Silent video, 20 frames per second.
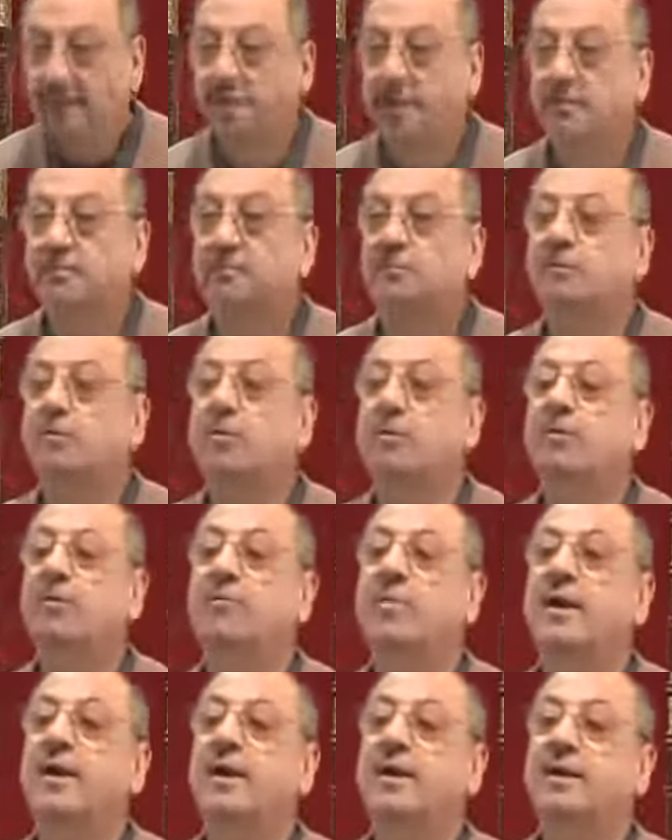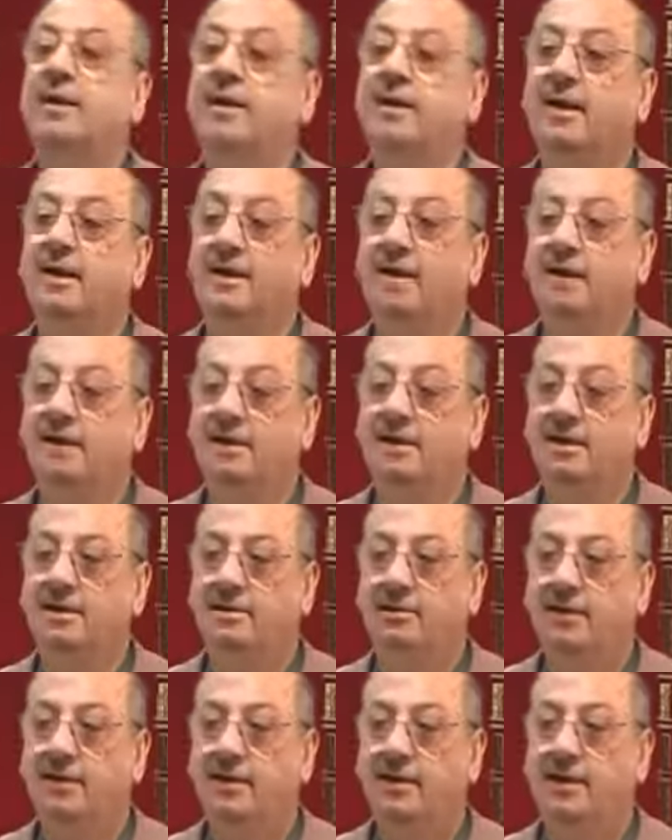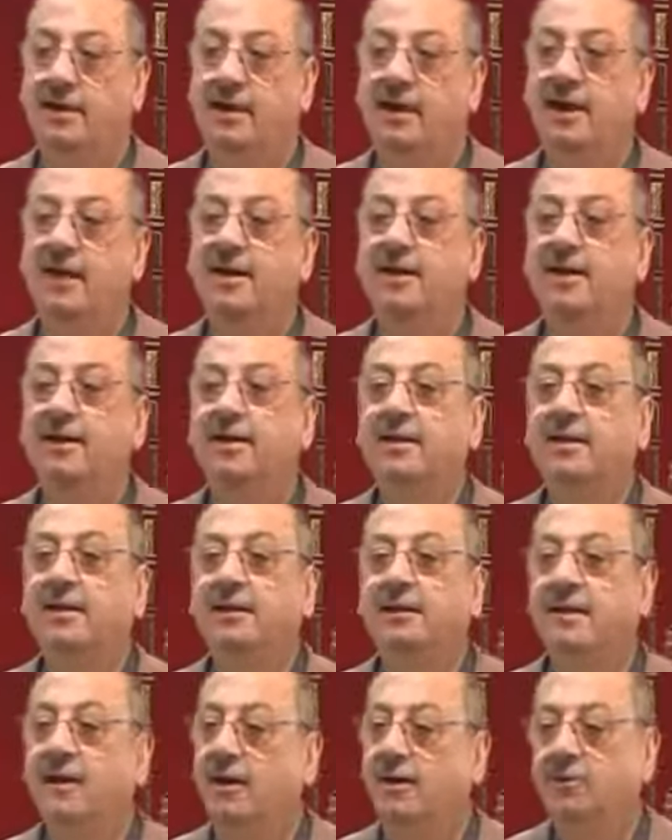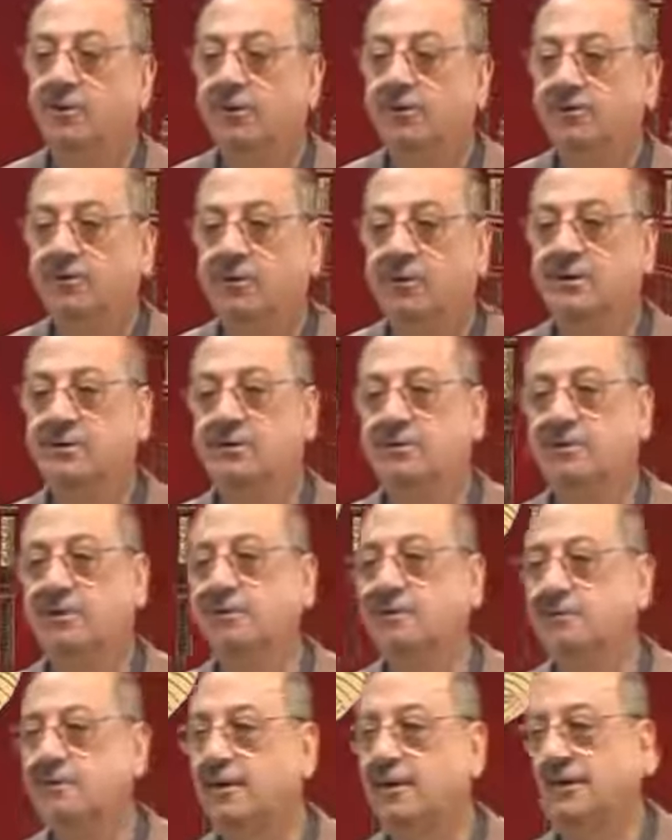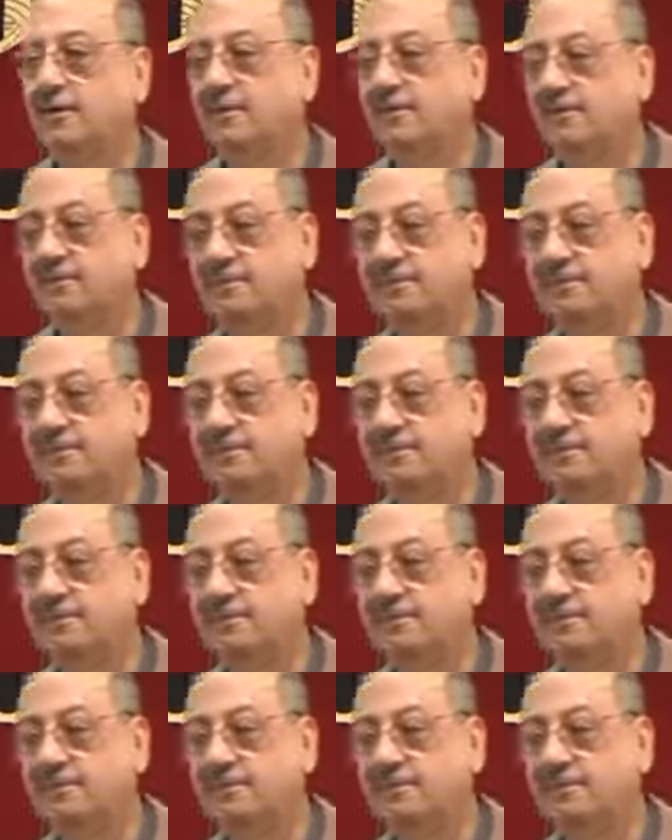nimtu al-bariha. Okay. How will you translate?